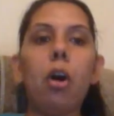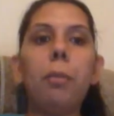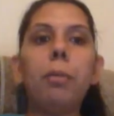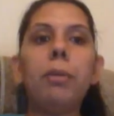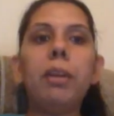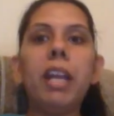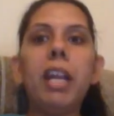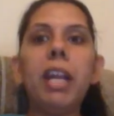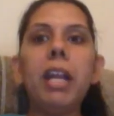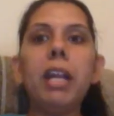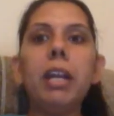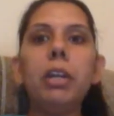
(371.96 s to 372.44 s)

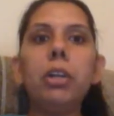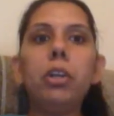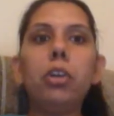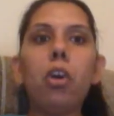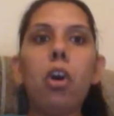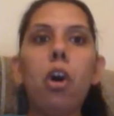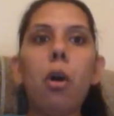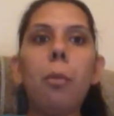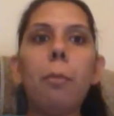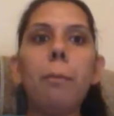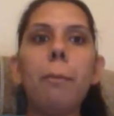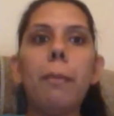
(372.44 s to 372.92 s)
Obtain
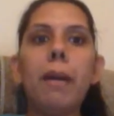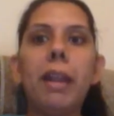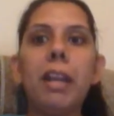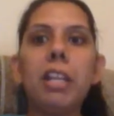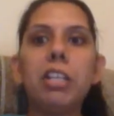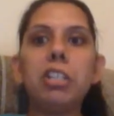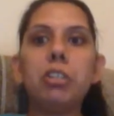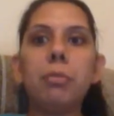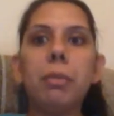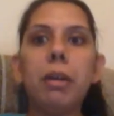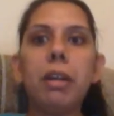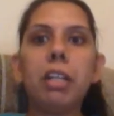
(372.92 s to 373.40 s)
top
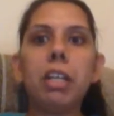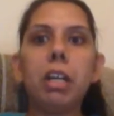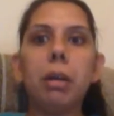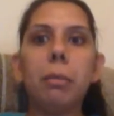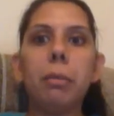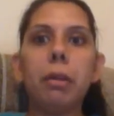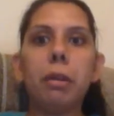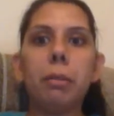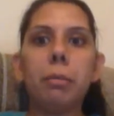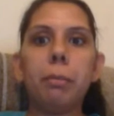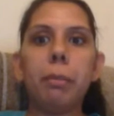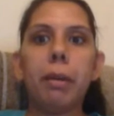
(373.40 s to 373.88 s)
management
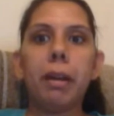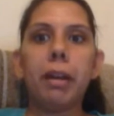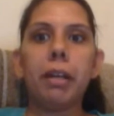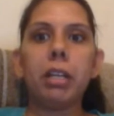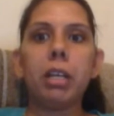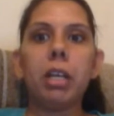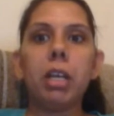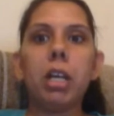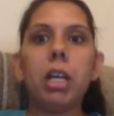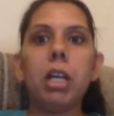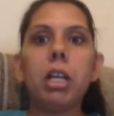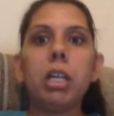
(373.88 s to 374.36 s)

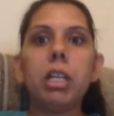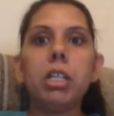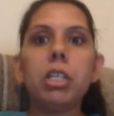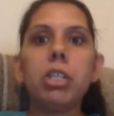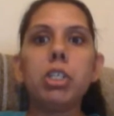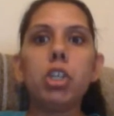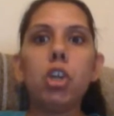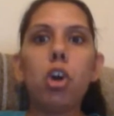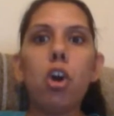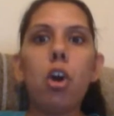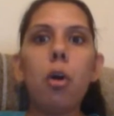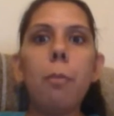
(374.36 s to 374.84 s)
commitment.
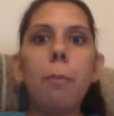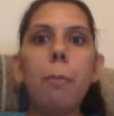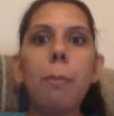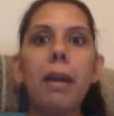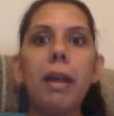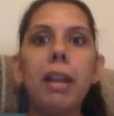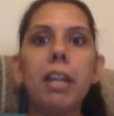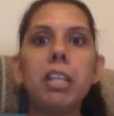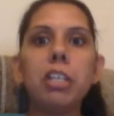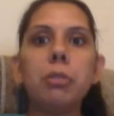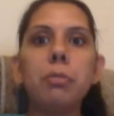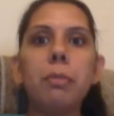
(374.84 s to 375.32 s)
Top
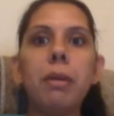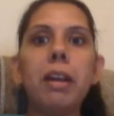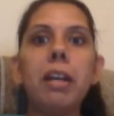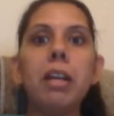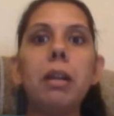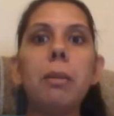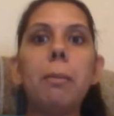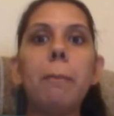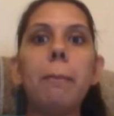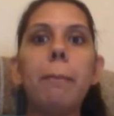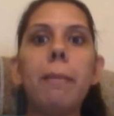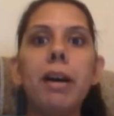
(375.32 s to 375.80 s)

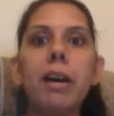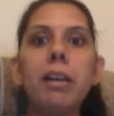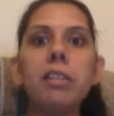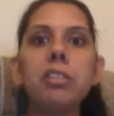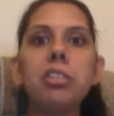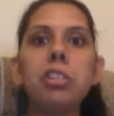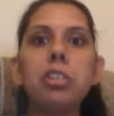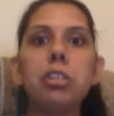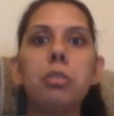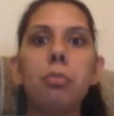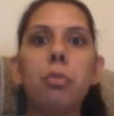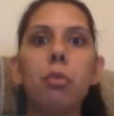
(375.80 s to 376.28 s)
management
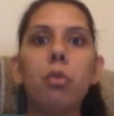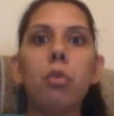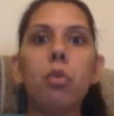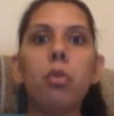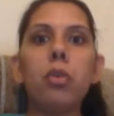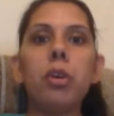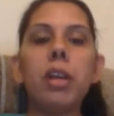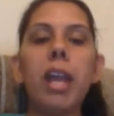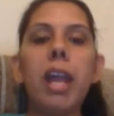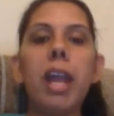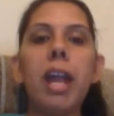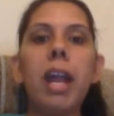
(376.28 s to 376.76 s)
must
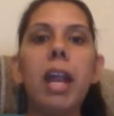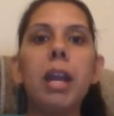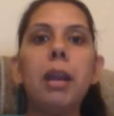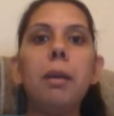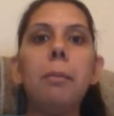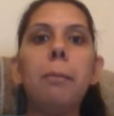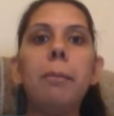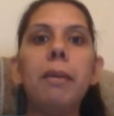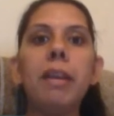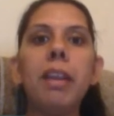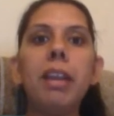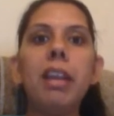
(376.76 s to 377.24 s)
support
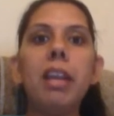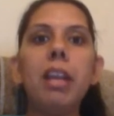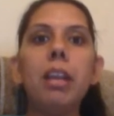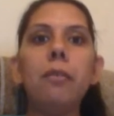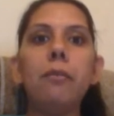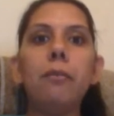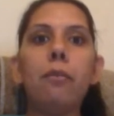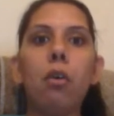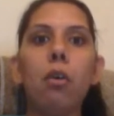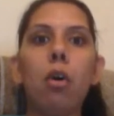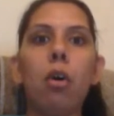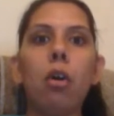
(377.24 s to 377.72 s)
and be
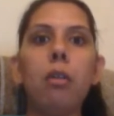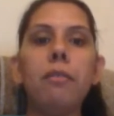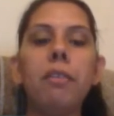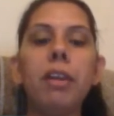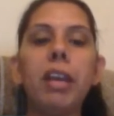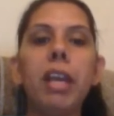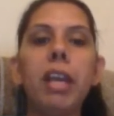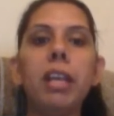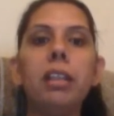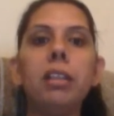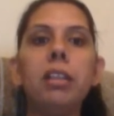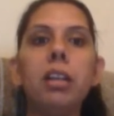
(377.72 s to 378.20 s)

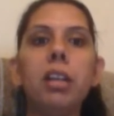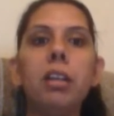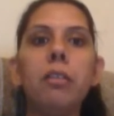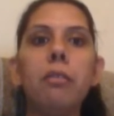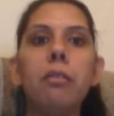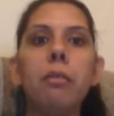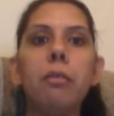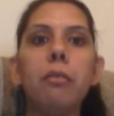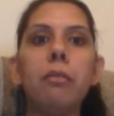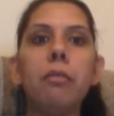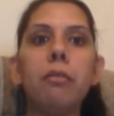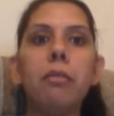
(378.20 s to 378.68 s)
involved in the
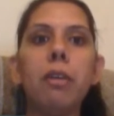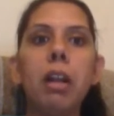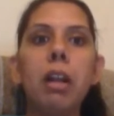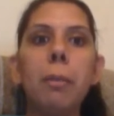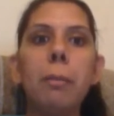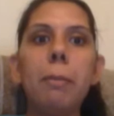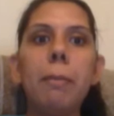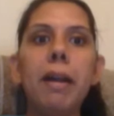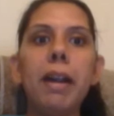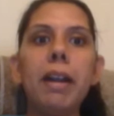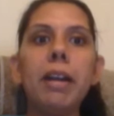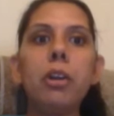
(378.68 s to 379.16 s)

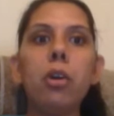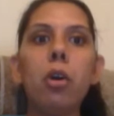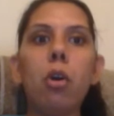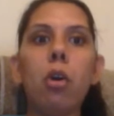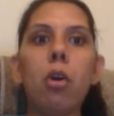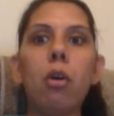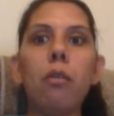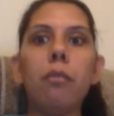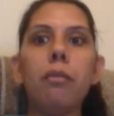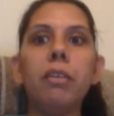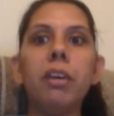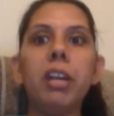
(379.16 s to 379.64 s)
development
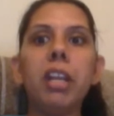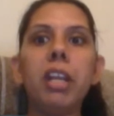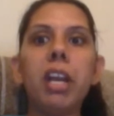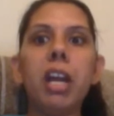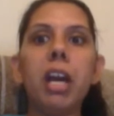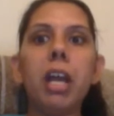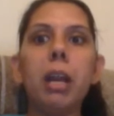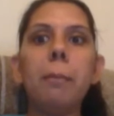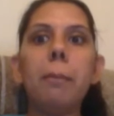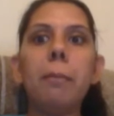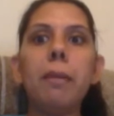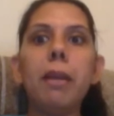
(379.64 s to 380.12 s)
of
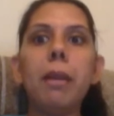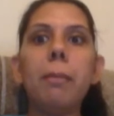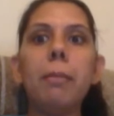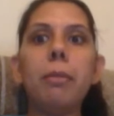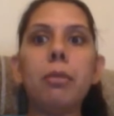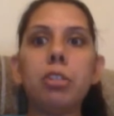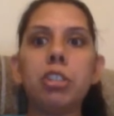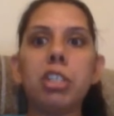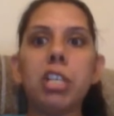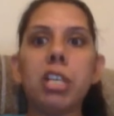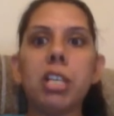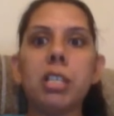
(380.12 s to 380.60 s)
DRP
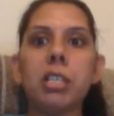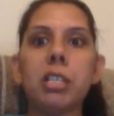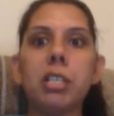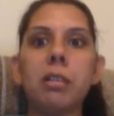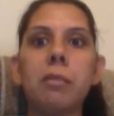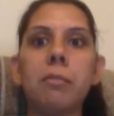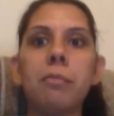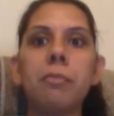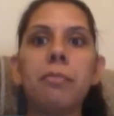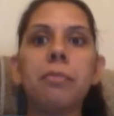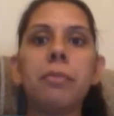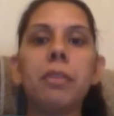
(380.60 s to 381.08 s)

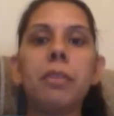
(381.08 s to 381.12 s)
process.